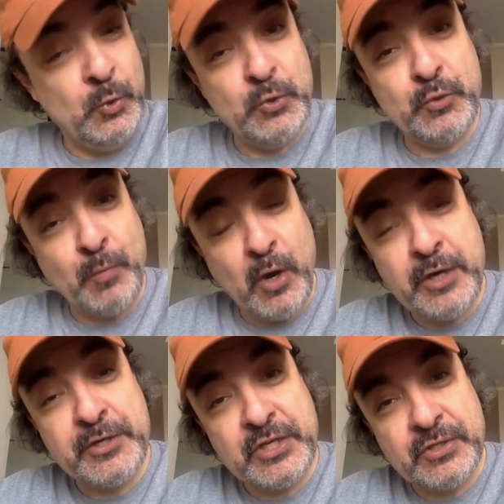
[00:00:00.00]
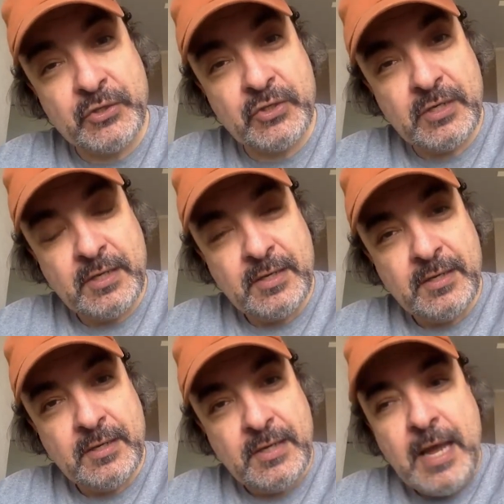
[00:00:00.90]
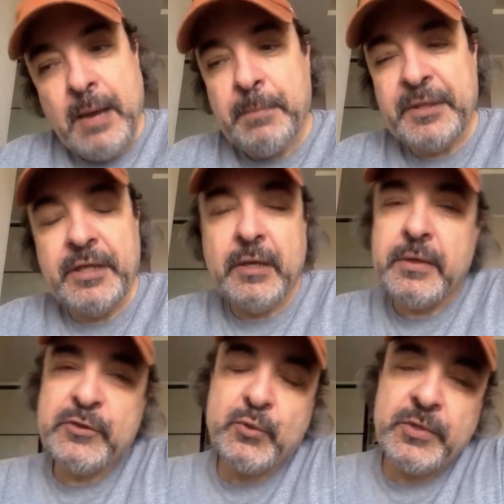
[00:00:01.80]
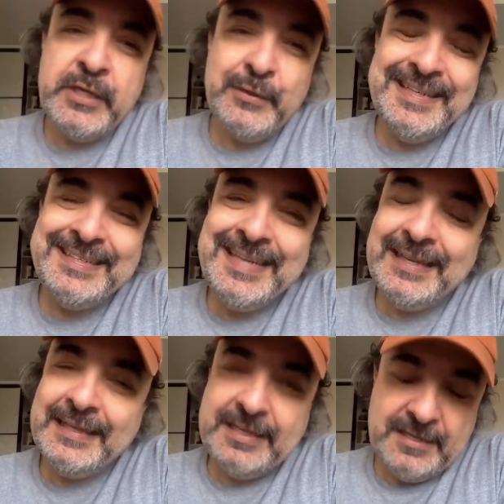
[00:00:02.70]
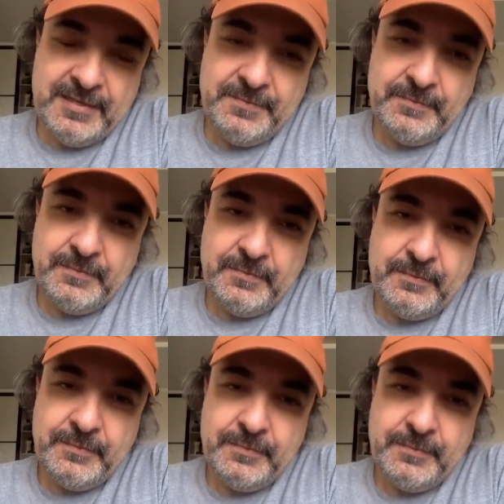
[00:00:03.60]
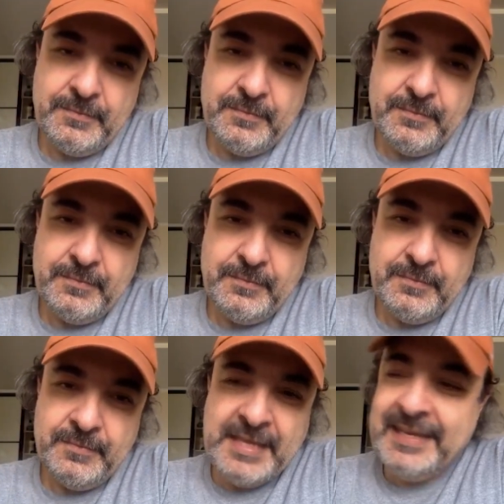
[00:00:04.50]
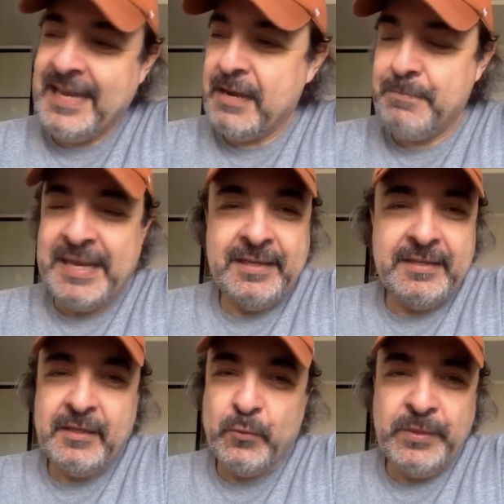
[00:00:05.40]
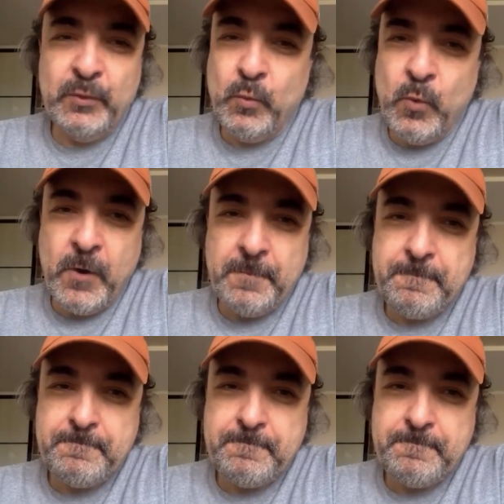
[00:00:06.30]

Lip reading: huge margins, but they are extraordinarily delicate. They can't make it in a real war.